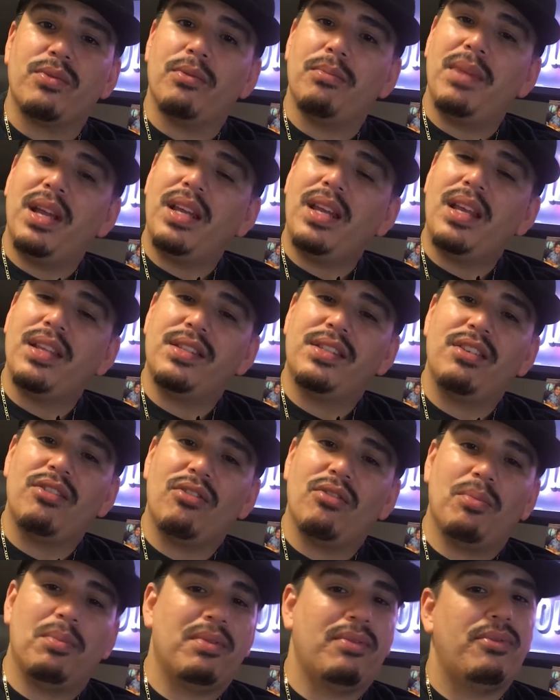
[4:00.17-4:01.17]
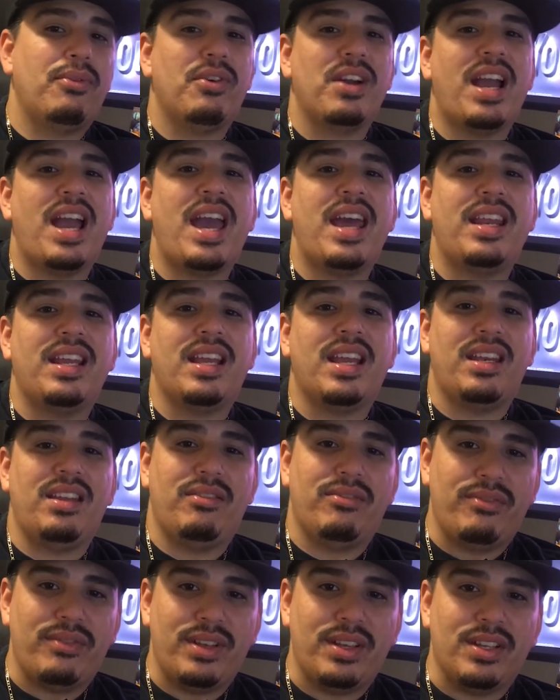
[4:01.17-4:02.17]
remain at zero before adding
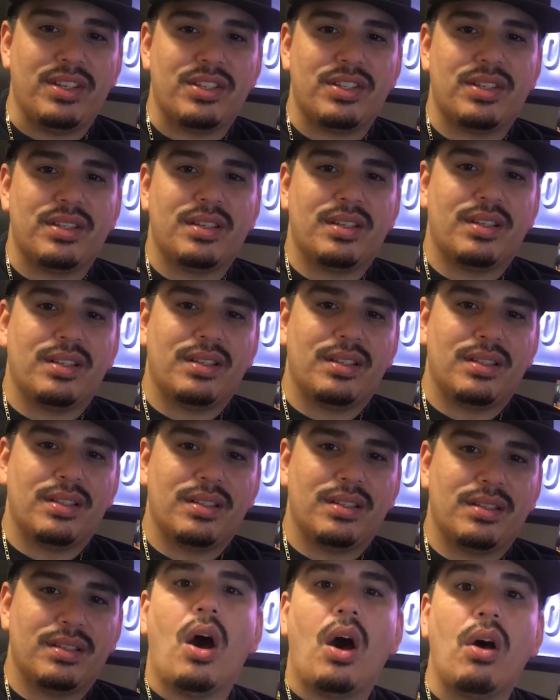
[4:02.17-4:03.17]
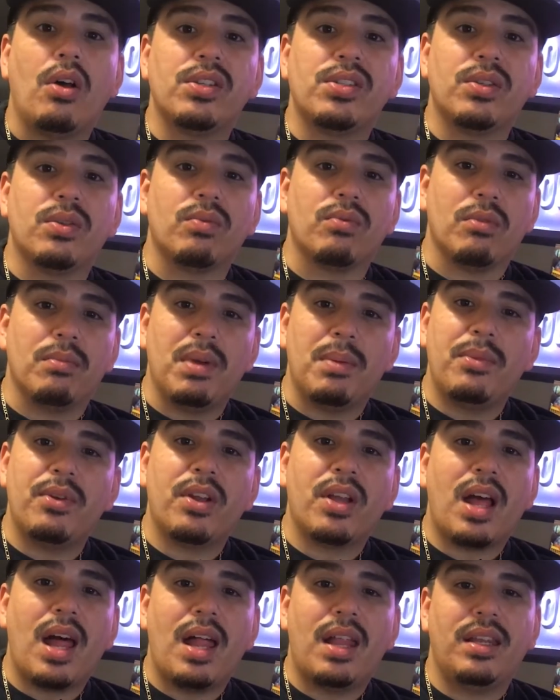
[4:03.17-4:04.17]
any fish. Also, remember
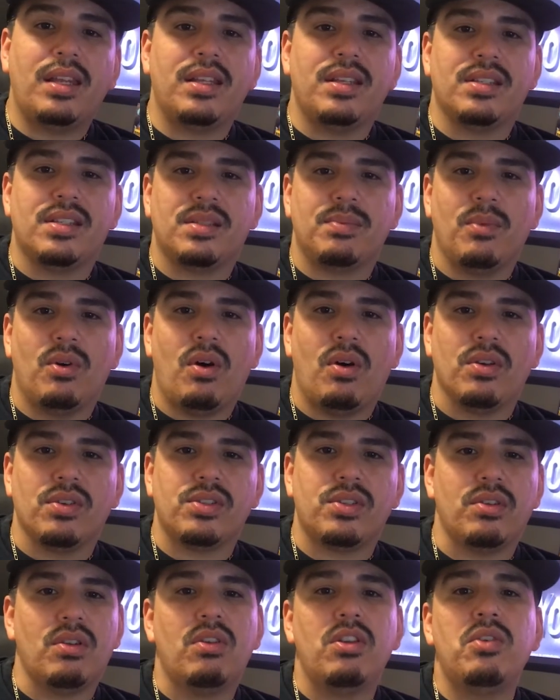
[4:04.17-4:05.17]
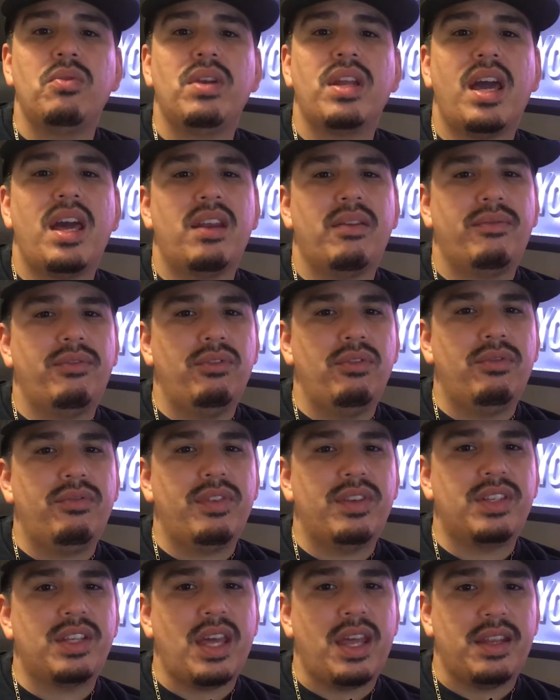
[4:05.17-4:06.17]
your colony is small, so you only want to add a few
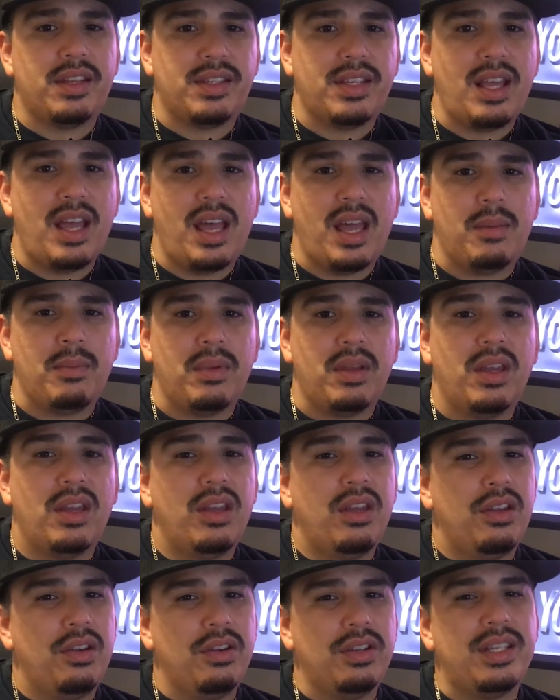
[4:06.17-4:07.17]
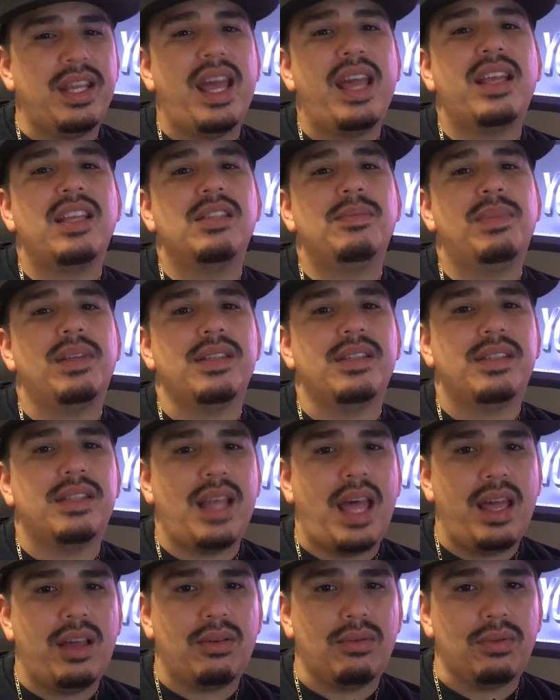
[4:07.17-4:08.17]
fish at a time. Your tank has been
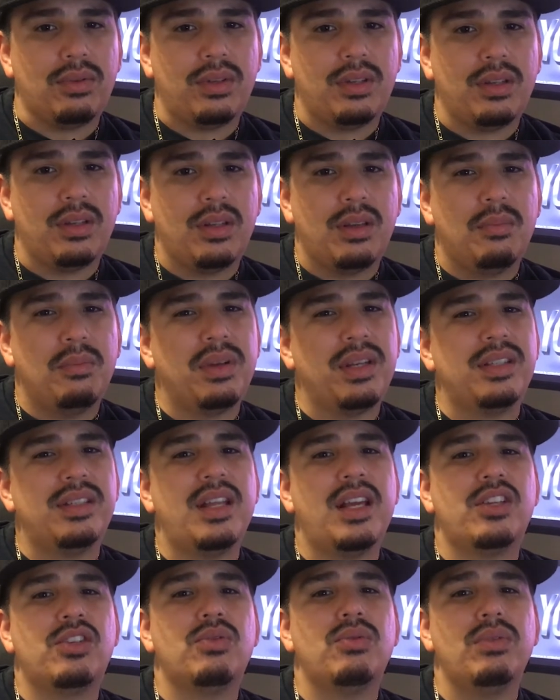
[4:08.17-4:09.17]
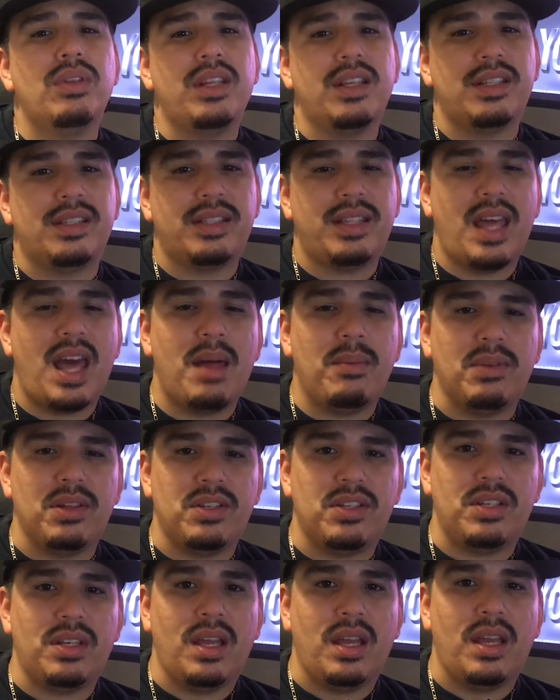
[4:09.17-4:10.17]
cycled, but it's not truly
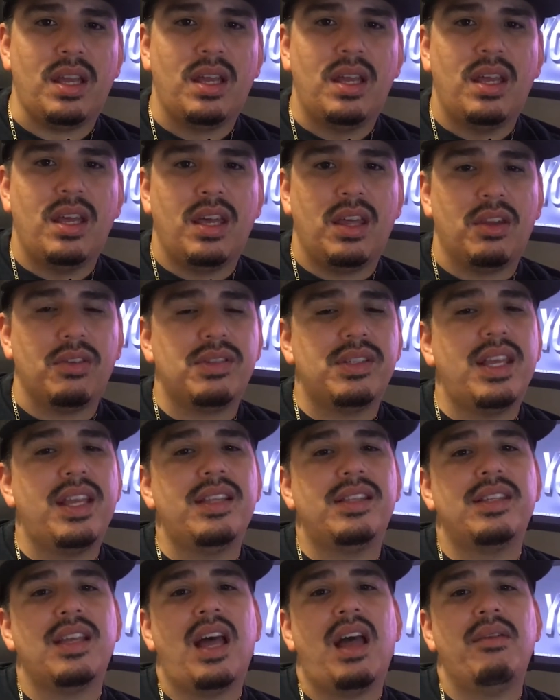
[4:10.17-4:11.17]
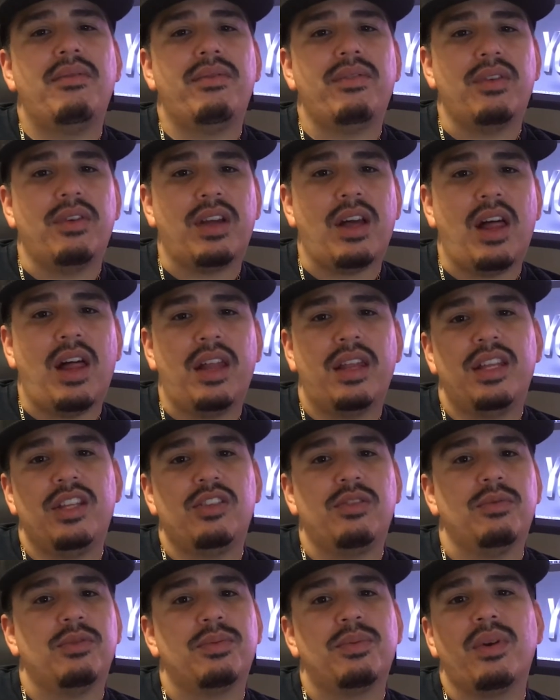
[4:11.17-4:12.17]
established yet. It'll take time for your colony
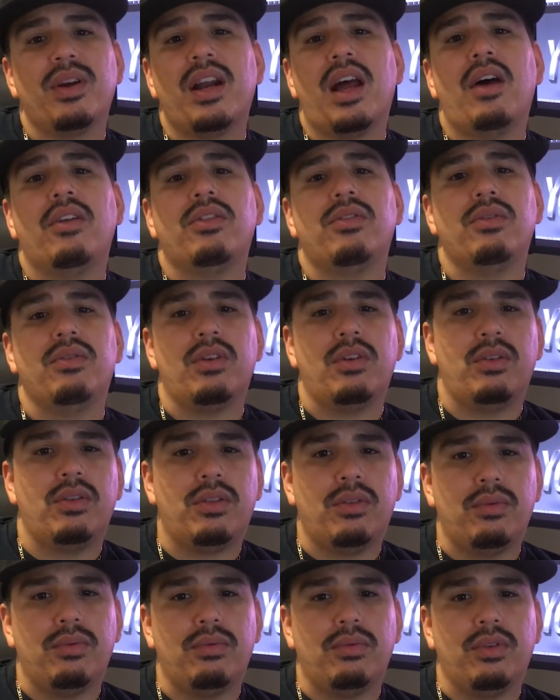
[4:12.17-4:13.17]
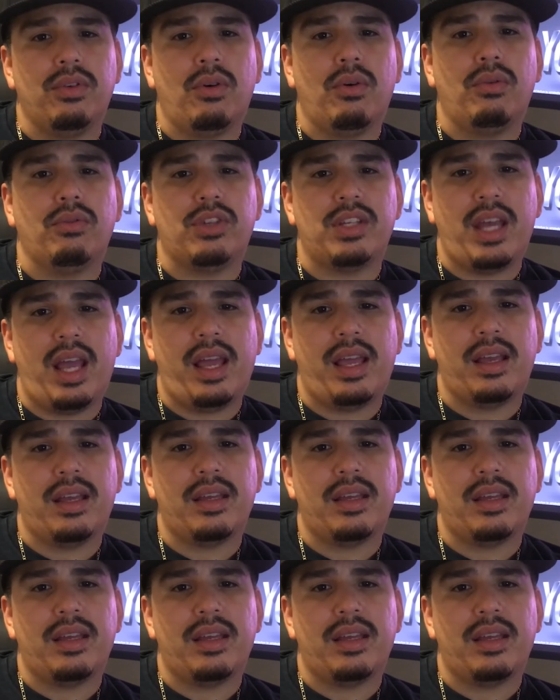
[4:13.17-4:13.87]
to spread out through the whole tank.